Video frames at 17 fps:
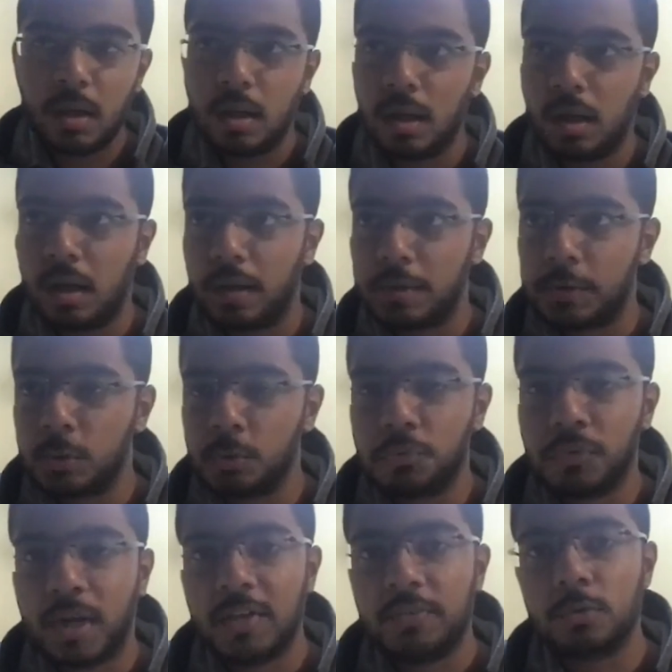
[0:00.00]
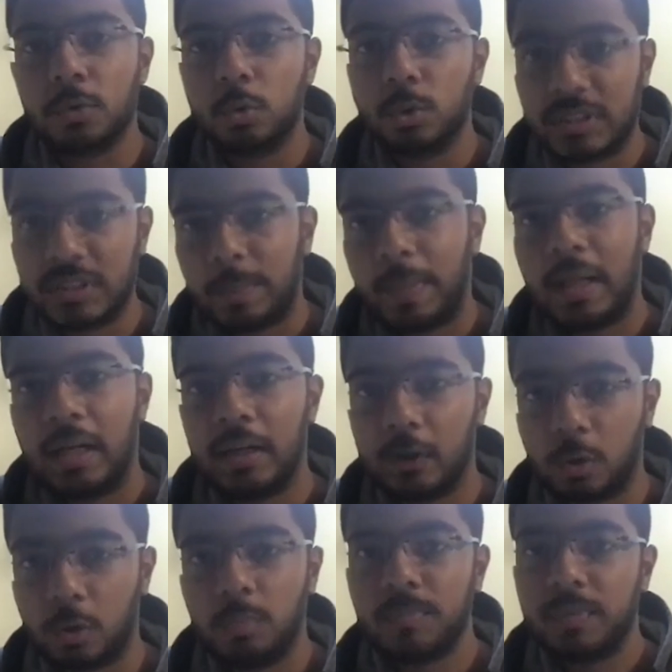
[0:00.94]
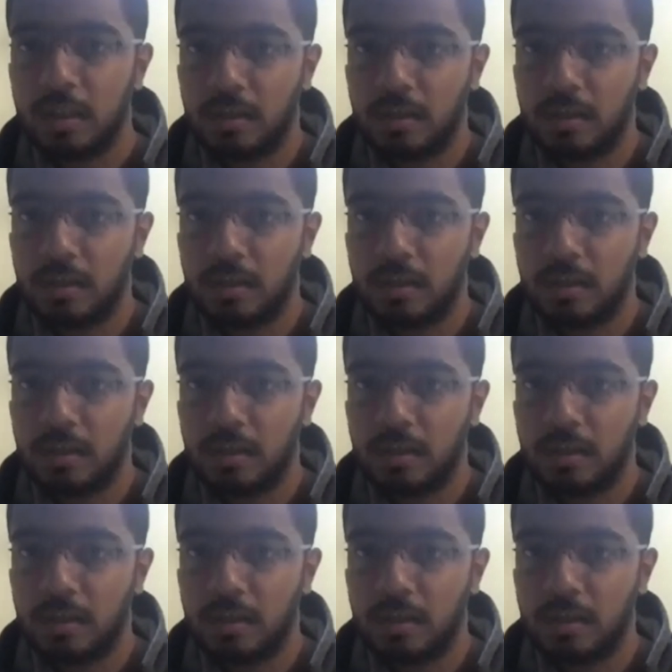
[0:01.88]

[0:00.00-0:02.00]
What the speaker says: 252 is a palindrome.